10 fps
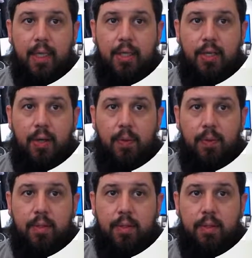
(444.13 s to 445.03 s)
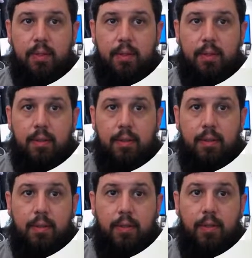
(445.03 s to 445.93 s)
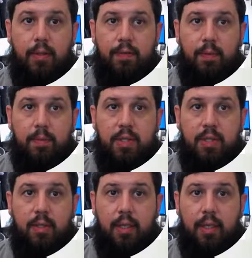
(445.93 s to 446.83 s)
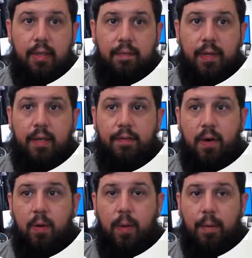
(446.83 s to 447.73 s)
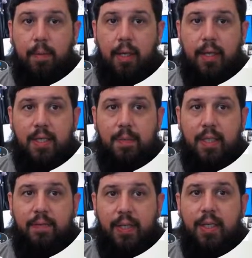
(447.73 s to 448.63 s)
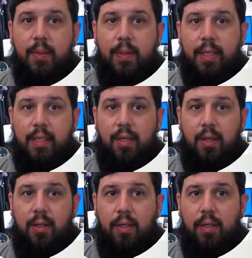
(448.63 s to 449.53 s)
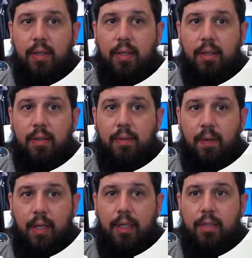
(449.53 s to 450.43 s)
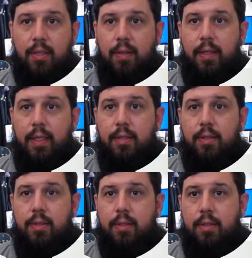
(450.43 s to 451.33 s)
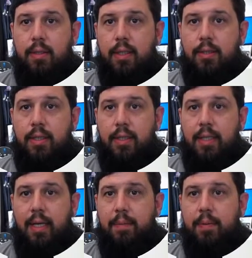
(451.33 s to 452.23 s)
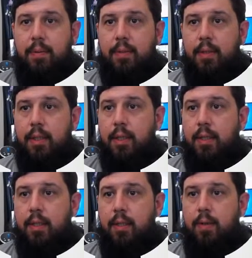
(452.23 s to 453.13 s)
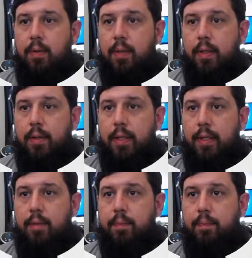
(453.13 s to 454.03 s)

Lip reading: don't do it from a very far away place, because if you do, it doesn't look good, right? So here's an example. You go here